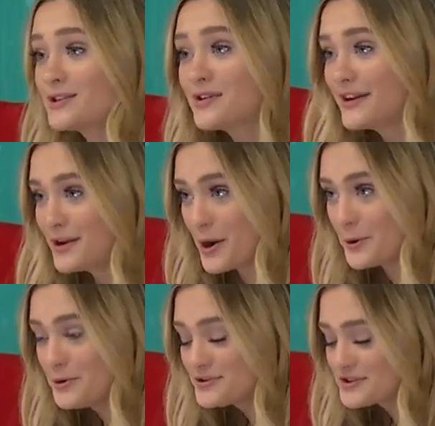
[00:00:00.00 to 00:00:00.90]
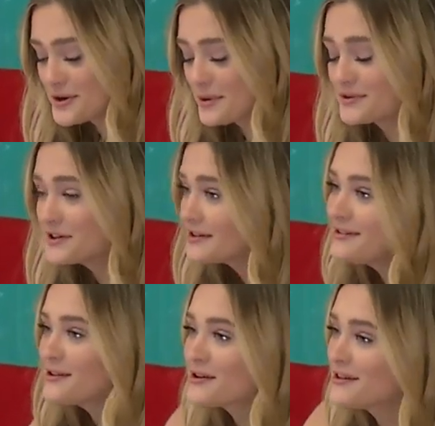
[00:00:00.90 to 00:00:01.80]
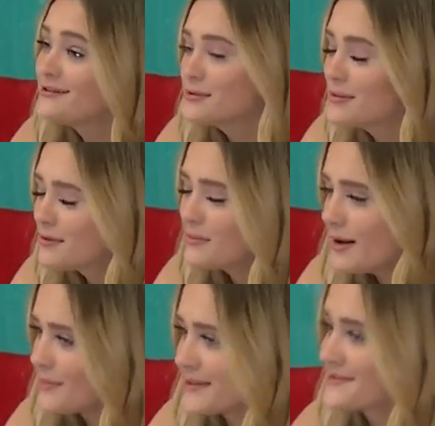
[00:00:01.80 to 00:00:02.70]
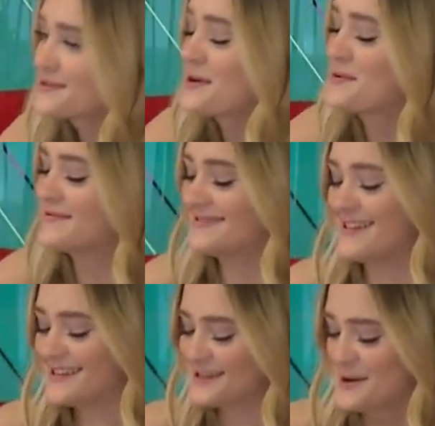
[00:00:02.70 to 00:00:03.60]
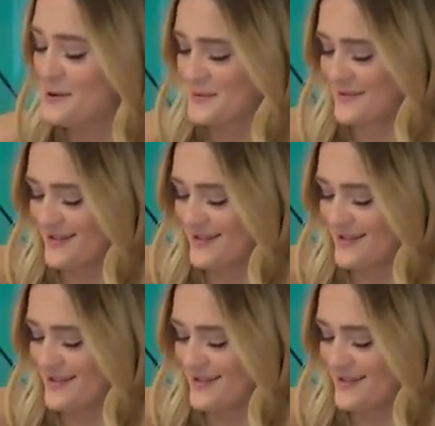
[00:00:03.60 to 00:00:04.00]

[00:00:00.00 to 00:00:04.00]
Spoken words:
do not know, so you're gonna learn a little bit more about me. So let's go.